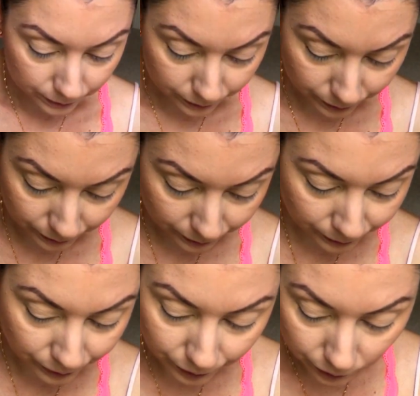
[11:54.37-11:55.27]
Mm-hmm.
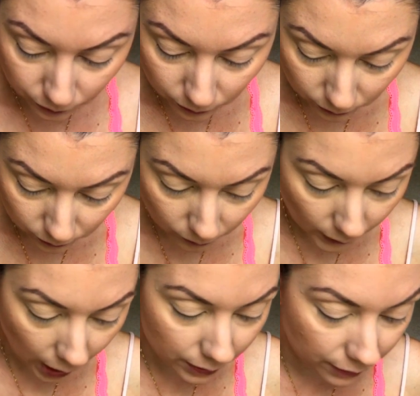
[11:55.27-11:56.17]

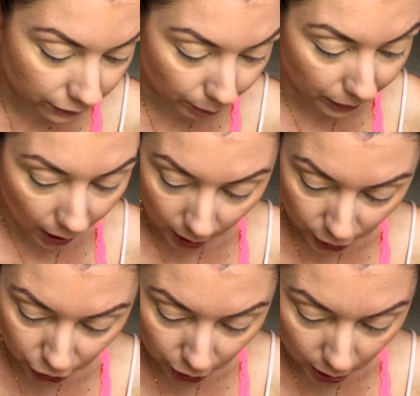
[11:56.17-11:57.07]
And then for
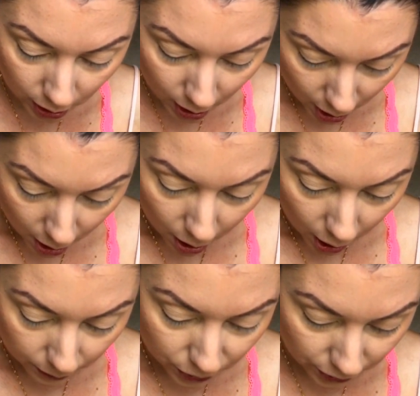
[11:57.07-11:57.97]
blush,
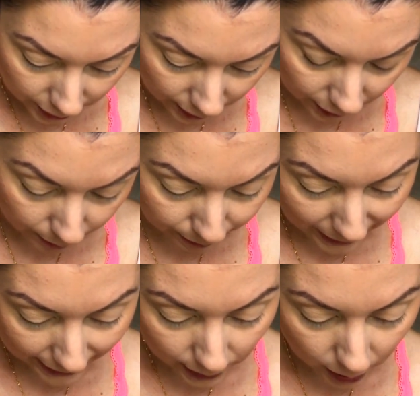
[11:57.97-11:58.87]
I'm using the
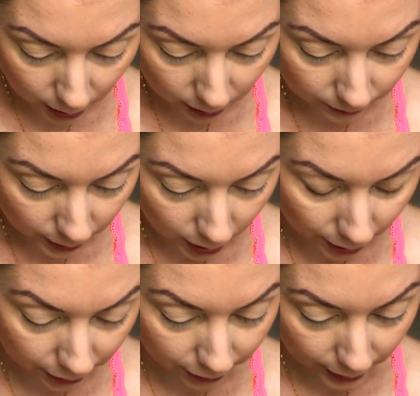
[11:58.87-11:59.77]
Becca,
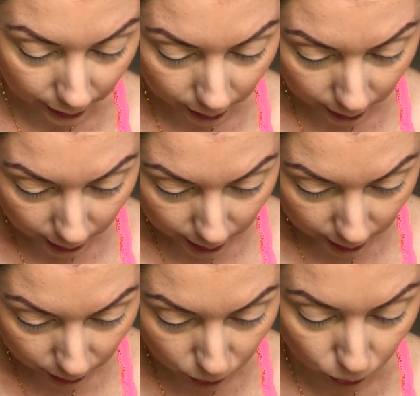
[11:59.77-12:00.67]
I think it is